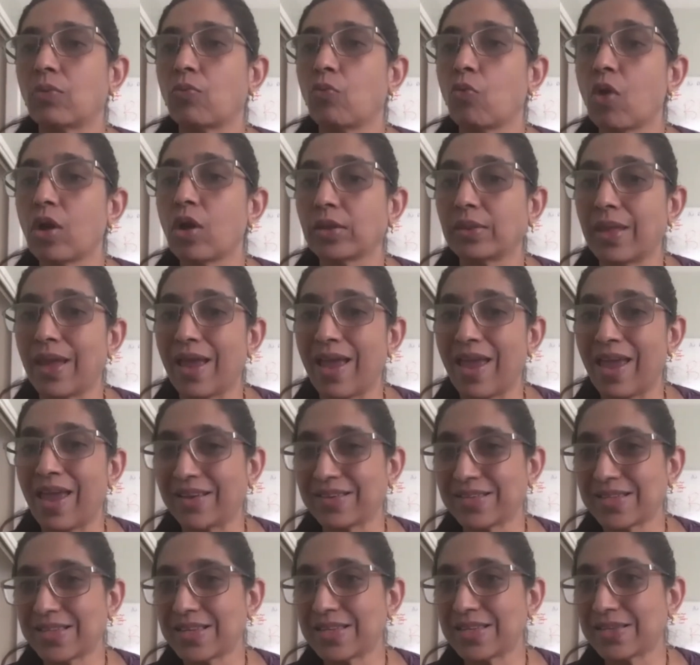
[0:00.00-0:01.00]
what the
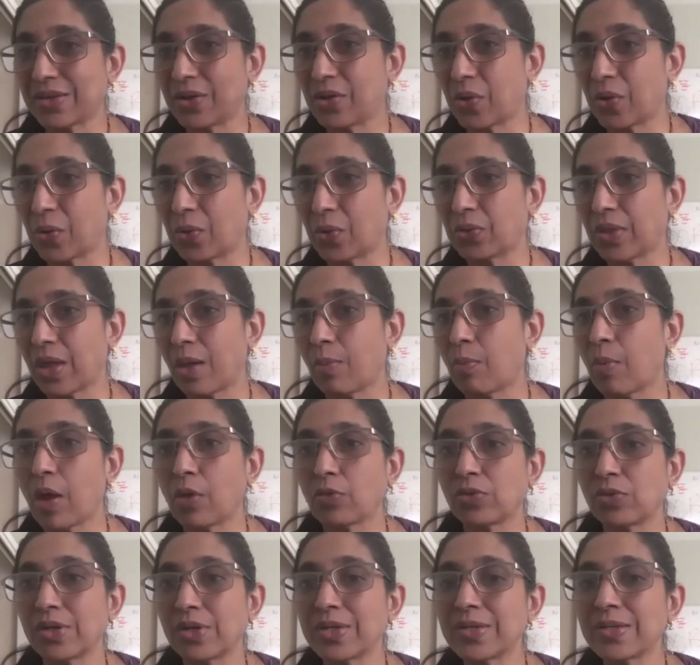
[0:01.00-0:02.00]
excess growth
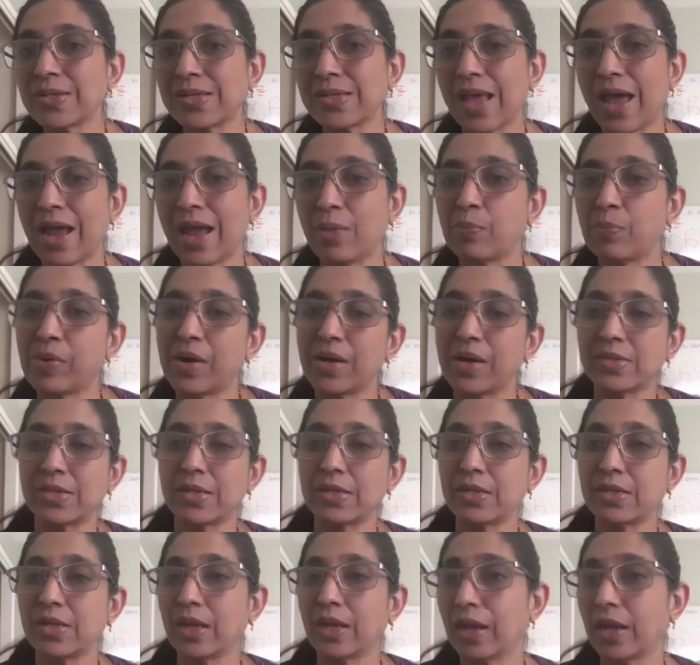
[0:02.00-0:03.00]
amount is and
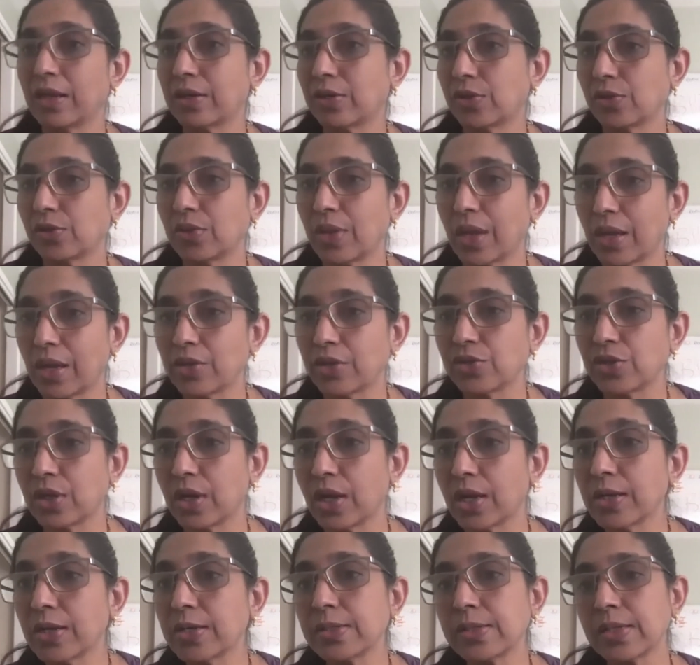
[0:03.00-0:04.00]
presenting it to the
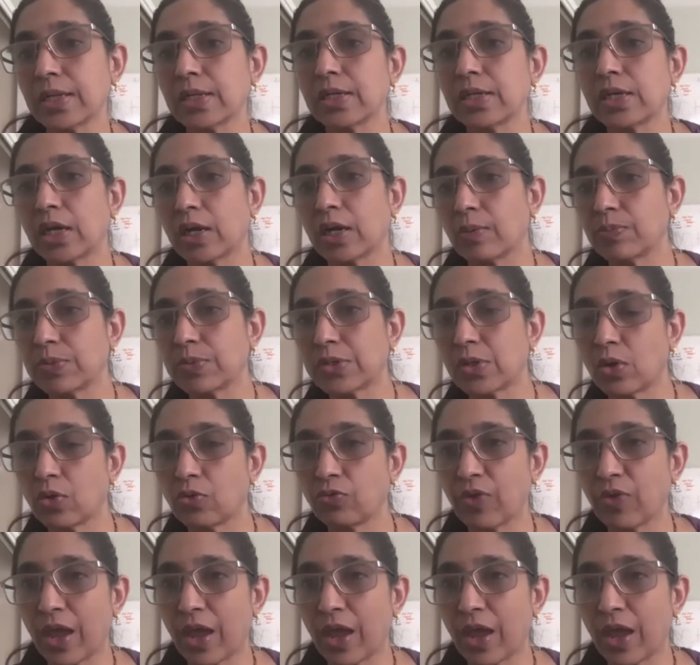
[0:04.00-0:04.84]
engineers in terms of